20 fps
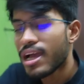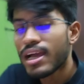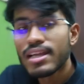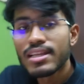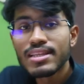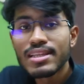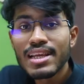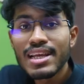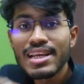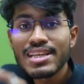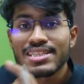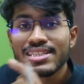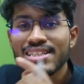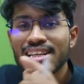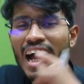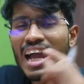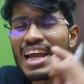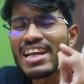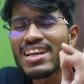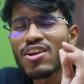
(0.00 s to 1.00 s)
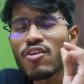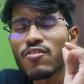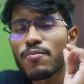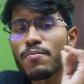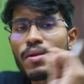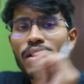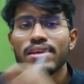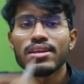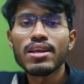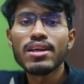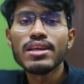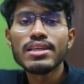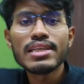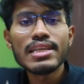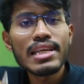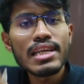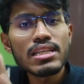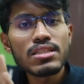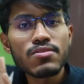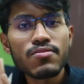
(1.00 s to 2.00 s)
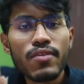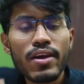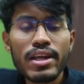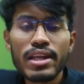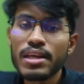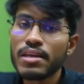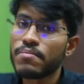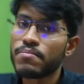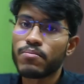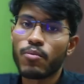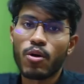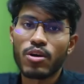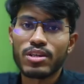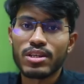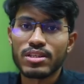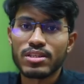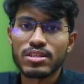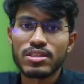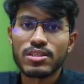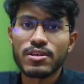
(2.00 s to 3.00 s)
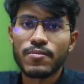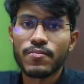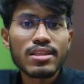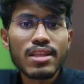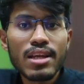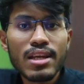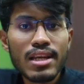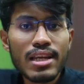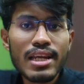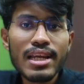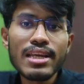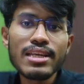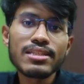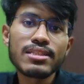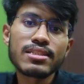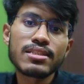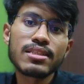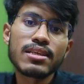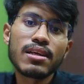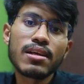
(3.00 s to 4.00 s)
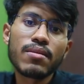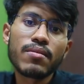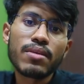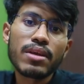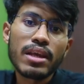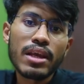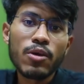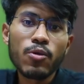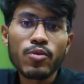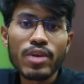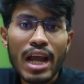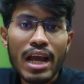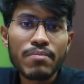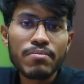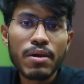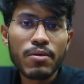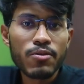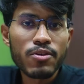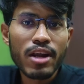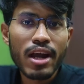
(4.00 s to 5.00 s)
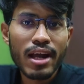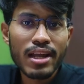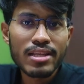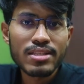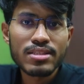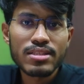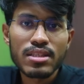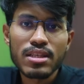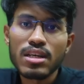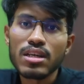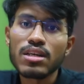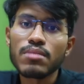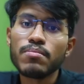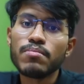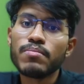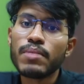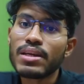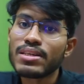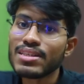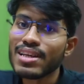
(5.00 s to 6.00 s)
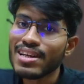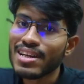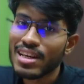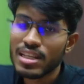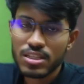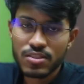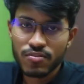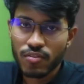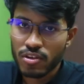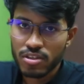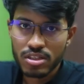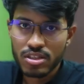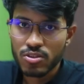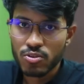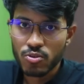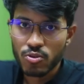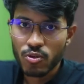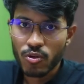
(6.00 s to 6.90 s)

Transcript: This kind of mentality is very important. The least you can memorize, the better is for you.